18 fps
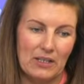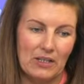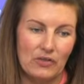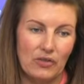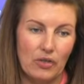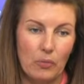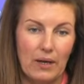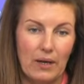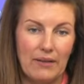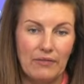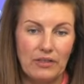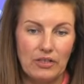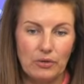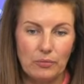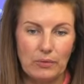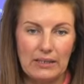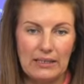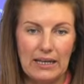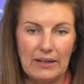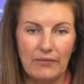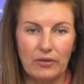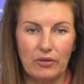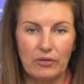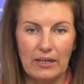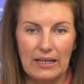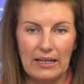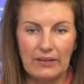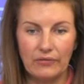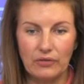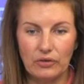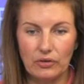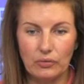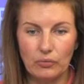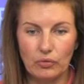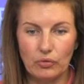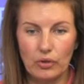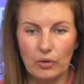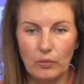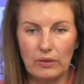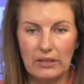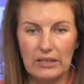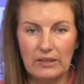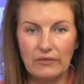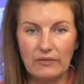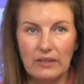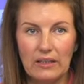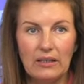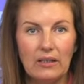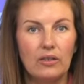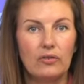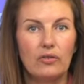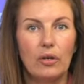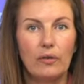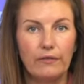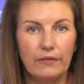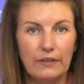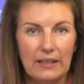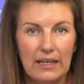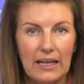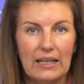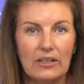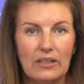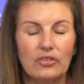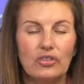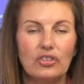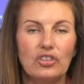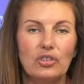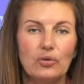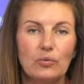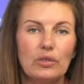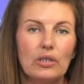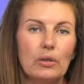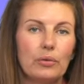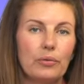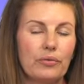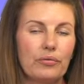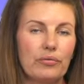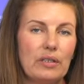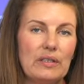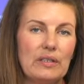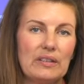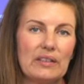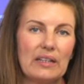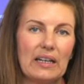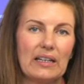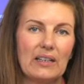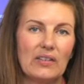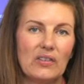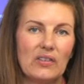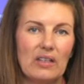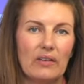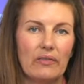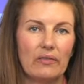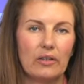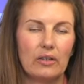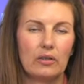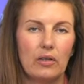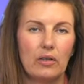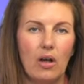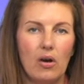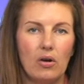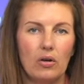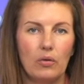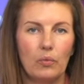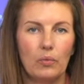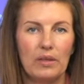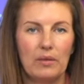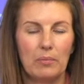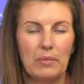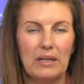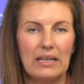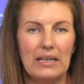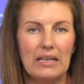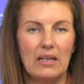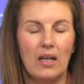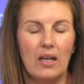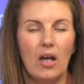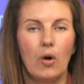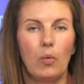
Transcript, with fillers: So whatever you're doing, have a great afternoon / evening. Don't forget Studio 3 tonight at 7 o'clock with me.